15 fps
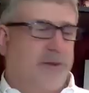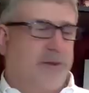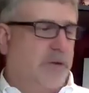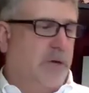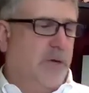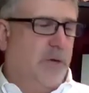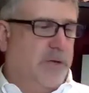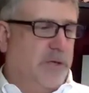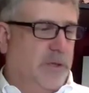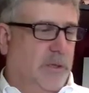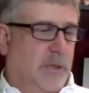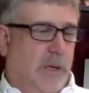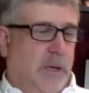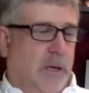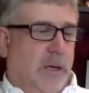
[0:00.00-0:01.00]
great question.
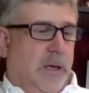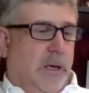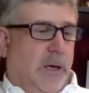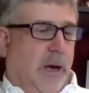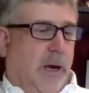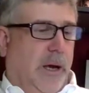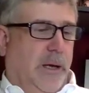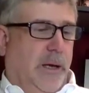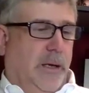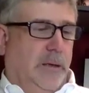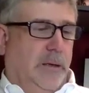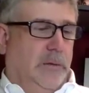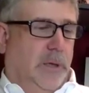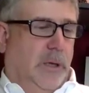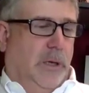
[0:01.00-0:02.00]
I
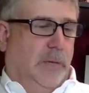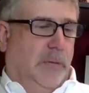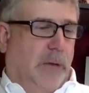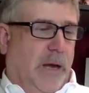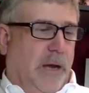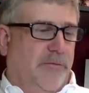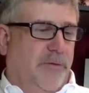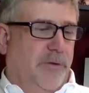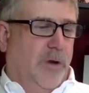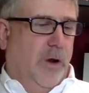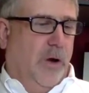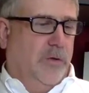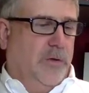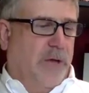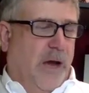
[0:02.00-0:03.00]
have
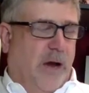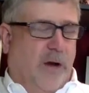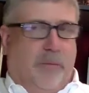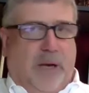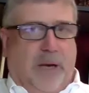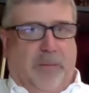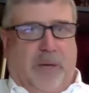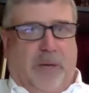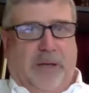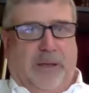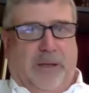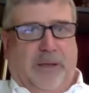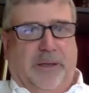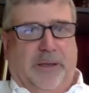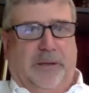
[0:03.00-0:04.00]
no doubt in my
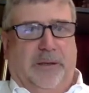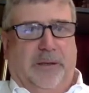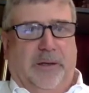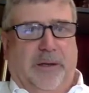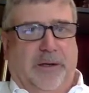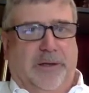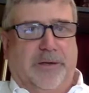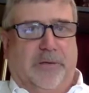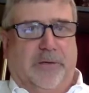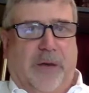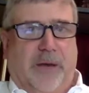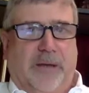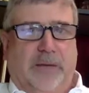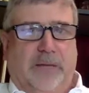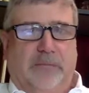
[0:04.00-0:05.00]
mind that it is a
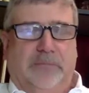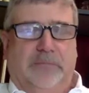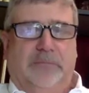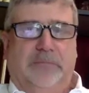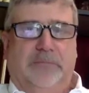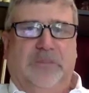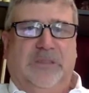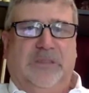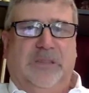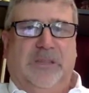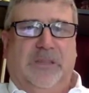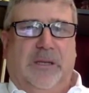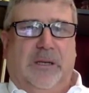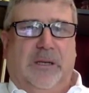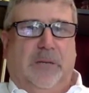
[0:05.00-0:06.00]
right,
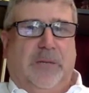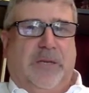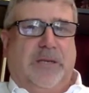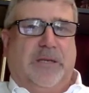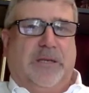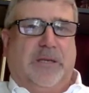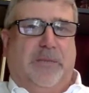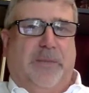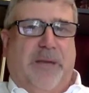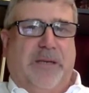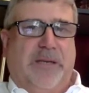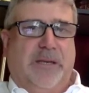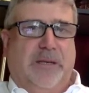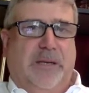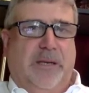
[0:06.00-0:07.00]
because it's a
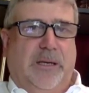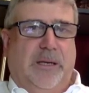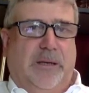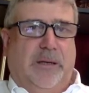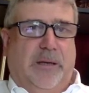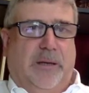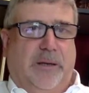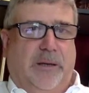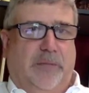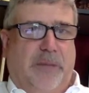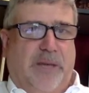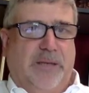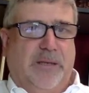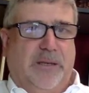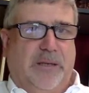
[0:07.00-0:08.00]
basic need. I think
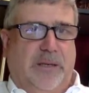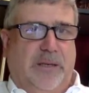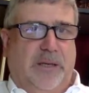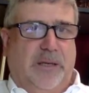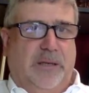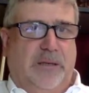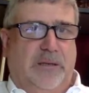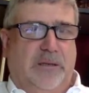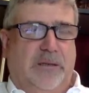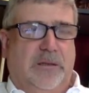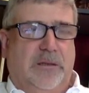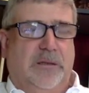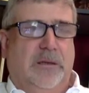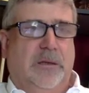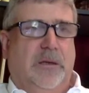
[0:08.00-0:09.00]
basic
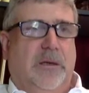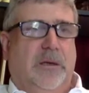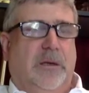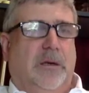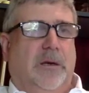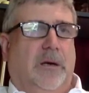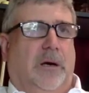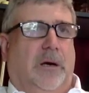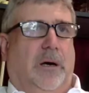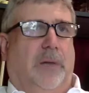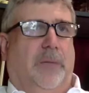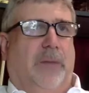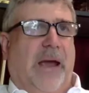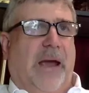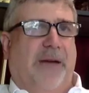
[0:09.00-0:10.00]
needs
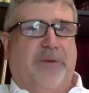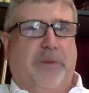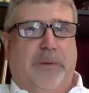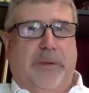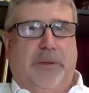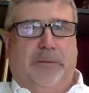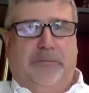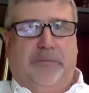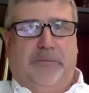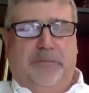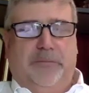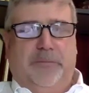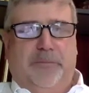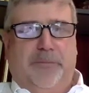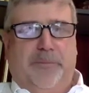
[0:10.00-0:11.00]
have to be
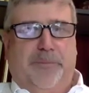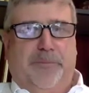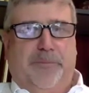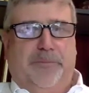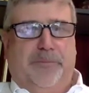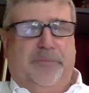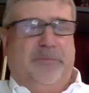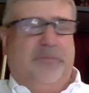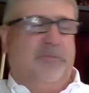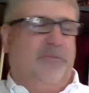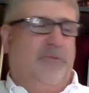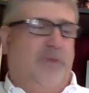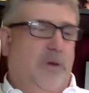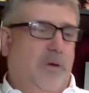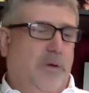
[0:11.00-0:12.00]

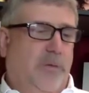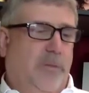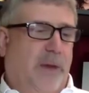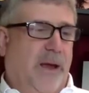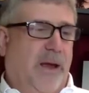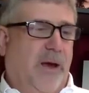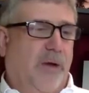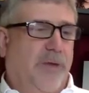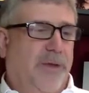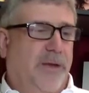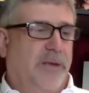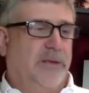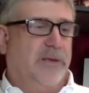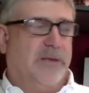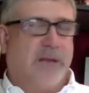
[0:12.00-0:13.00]
viewed by
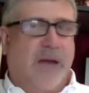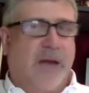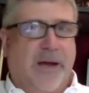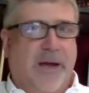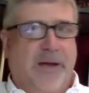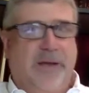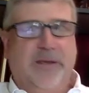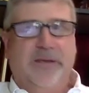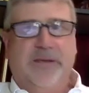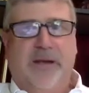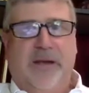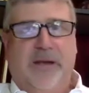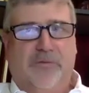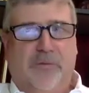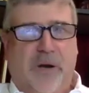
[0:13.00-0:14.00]
healthy societies
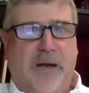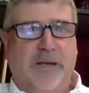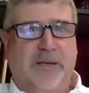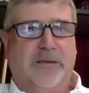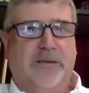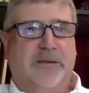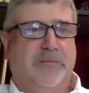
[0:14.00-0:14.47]
as rights,